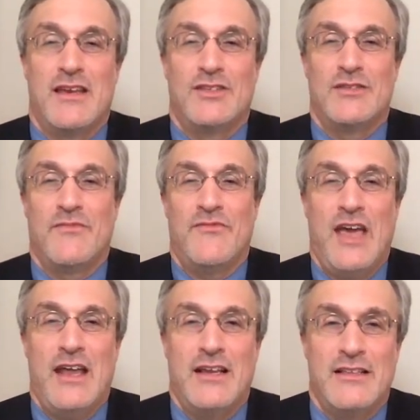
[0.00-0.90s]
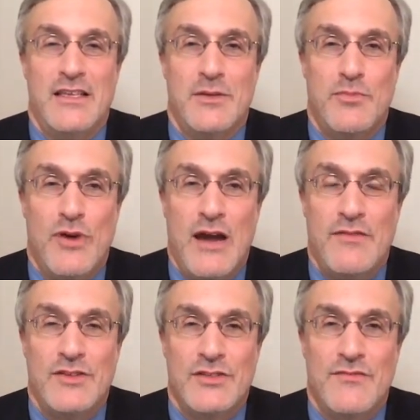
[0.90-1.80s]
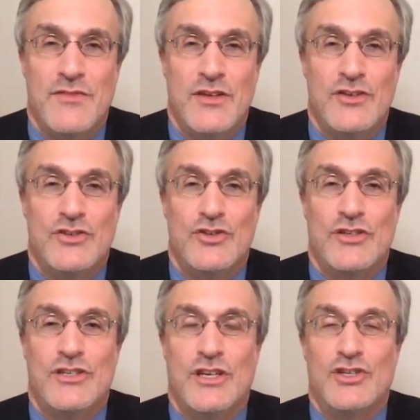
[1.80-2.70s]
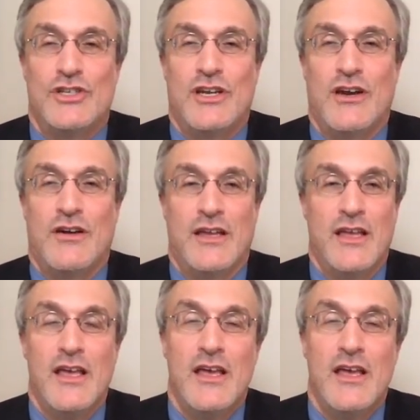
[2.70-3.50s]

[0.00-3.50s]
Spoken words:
it's emphatically the province of the judiciary